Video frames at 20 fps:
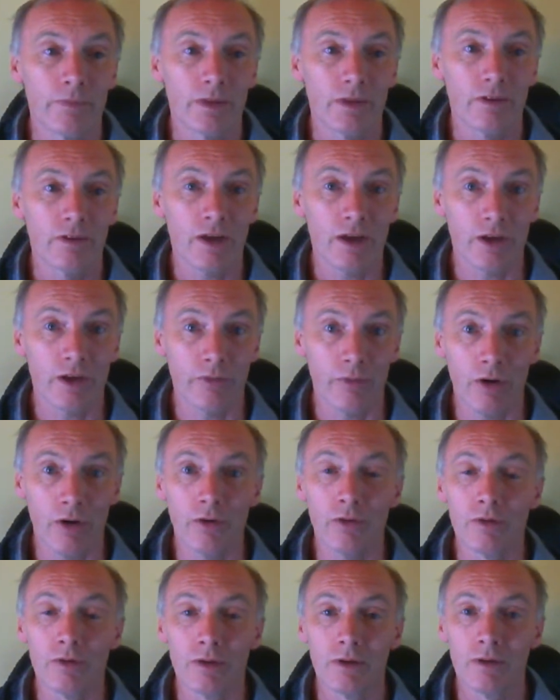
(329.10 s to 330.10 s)
take your
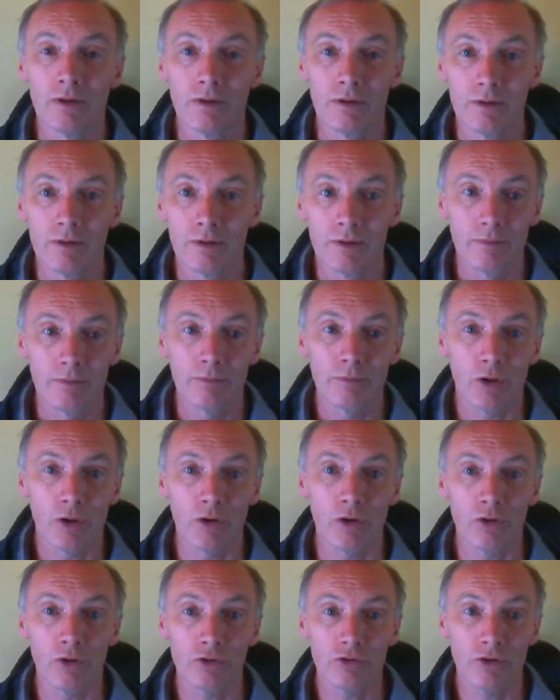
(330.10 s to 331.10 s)
own
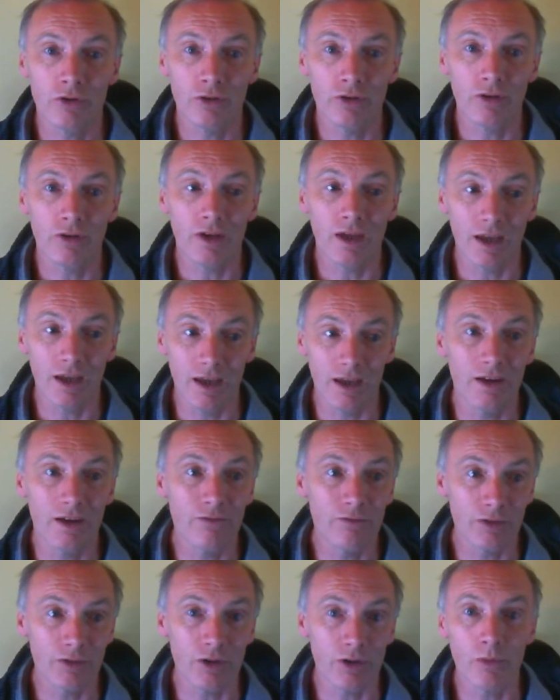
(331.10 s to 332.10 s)
precautions
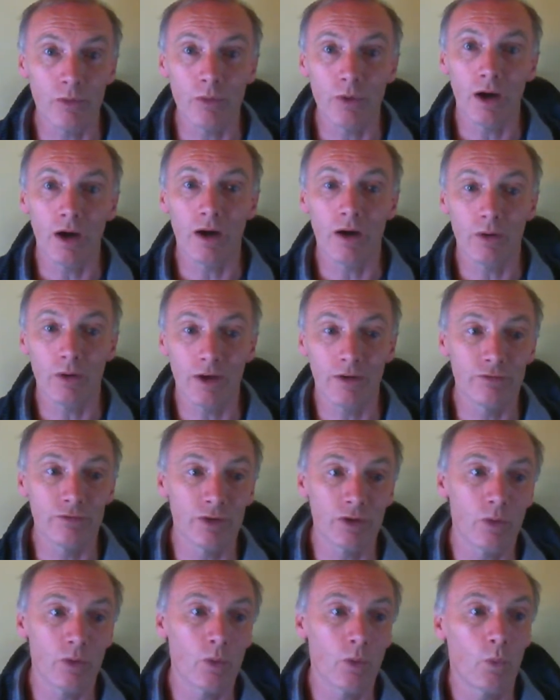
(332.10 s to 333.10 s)
if
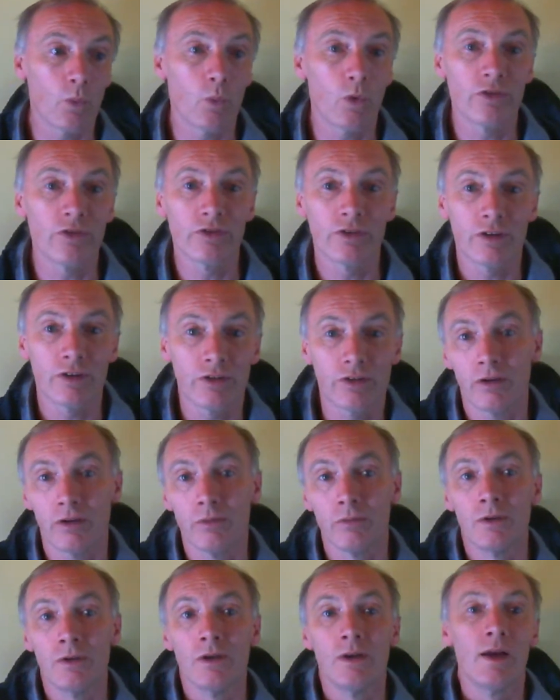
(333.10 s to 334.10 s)
you wanted to.
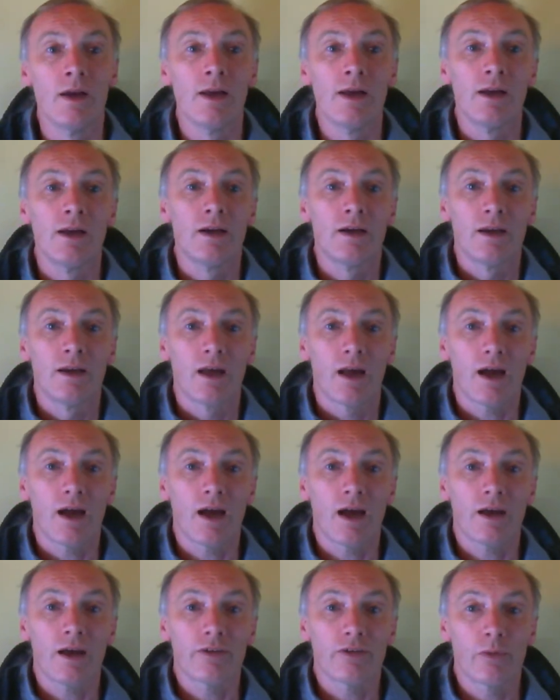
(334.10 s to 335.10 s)

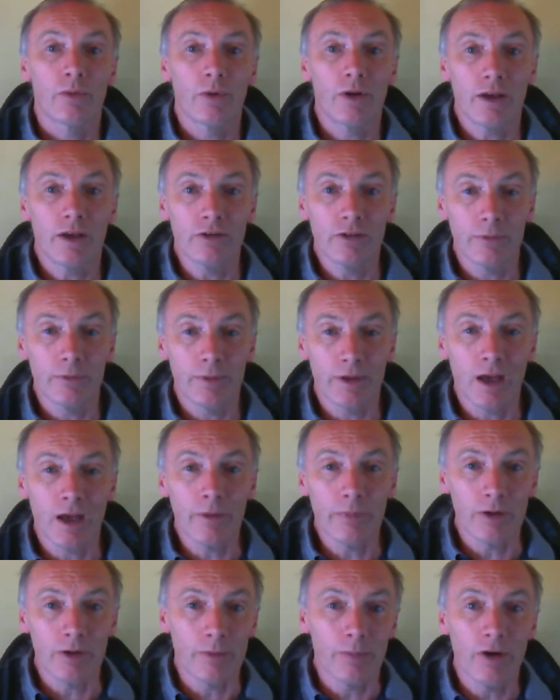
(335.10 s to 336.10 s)
So what else has been
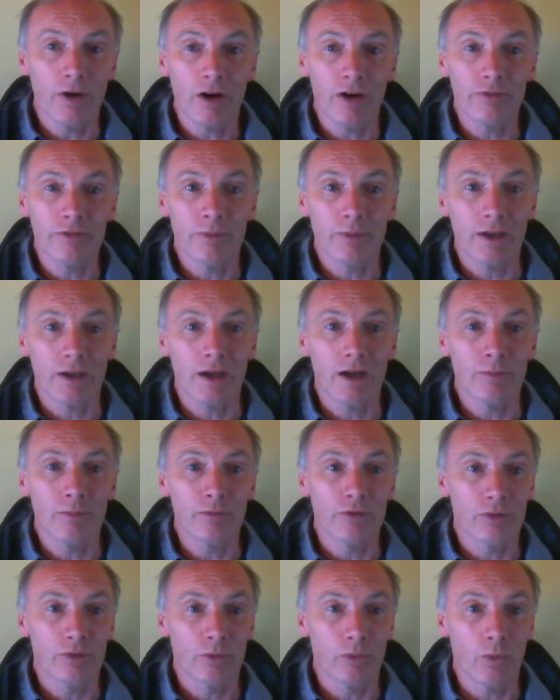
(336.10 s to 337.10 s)
happening apart from the
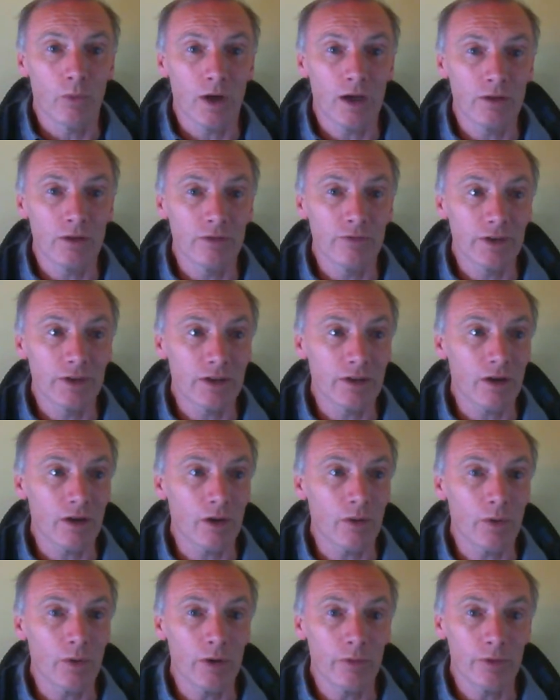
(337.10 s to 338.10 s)
Hamston Well
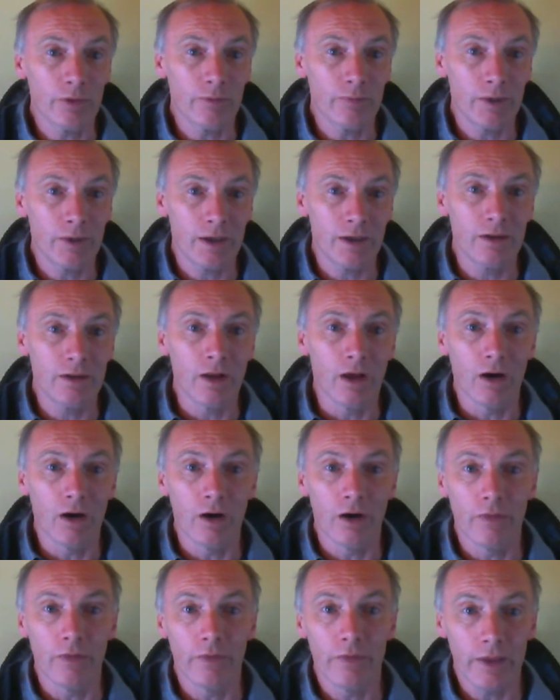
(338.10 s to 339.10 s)
video? Well, we've been
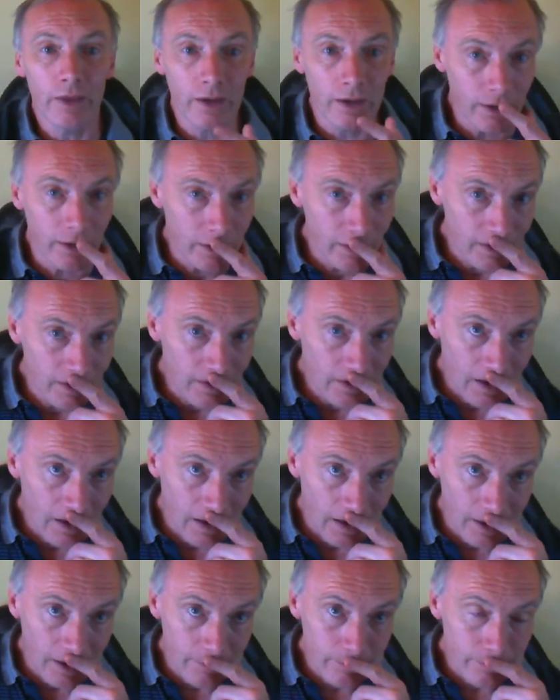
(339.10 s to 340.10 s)
on the
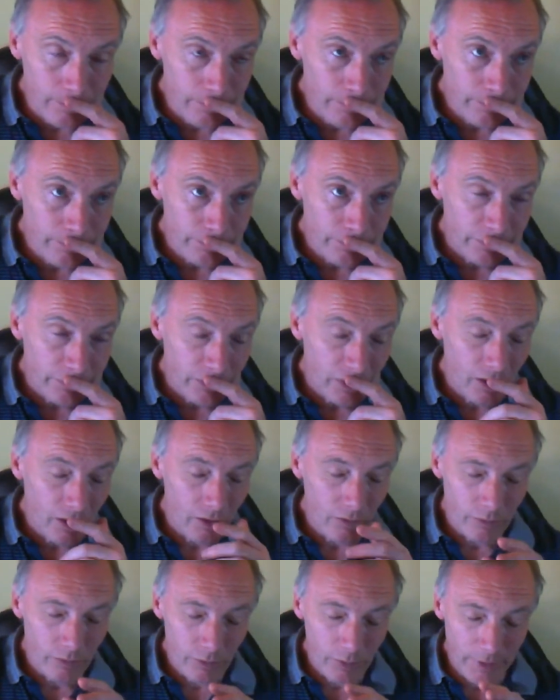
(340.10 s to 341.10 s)

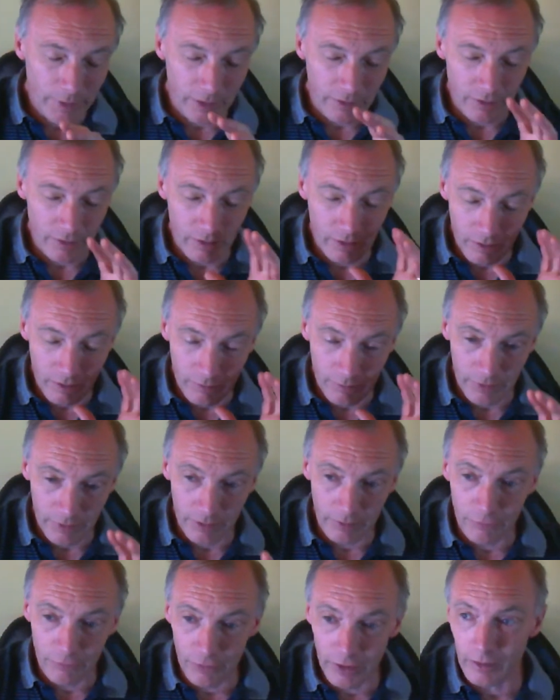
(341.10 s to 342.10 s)
we've been
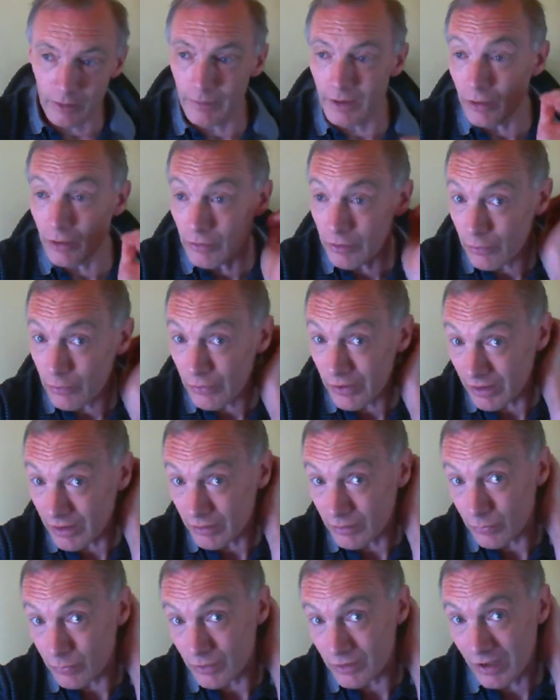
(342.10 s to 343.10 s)
filming other
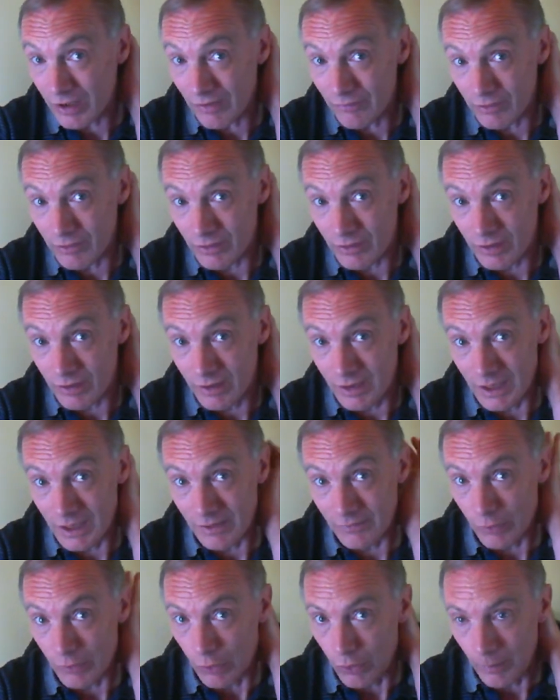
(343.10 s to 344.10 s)
things which haven't
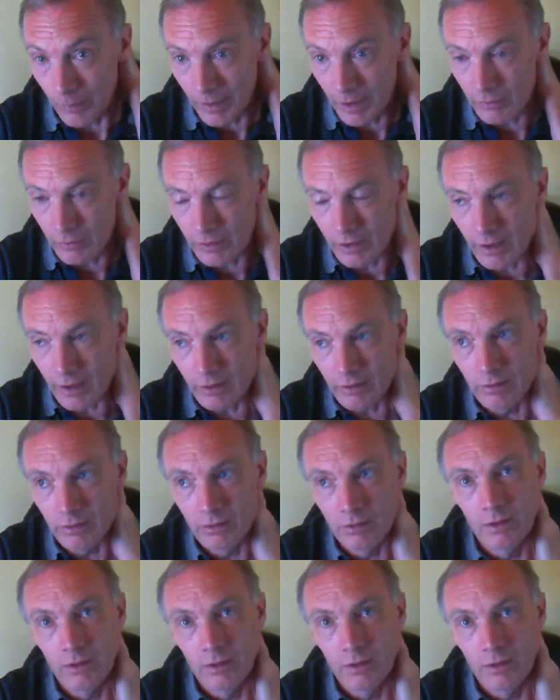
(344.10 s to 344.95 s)
even come out yet.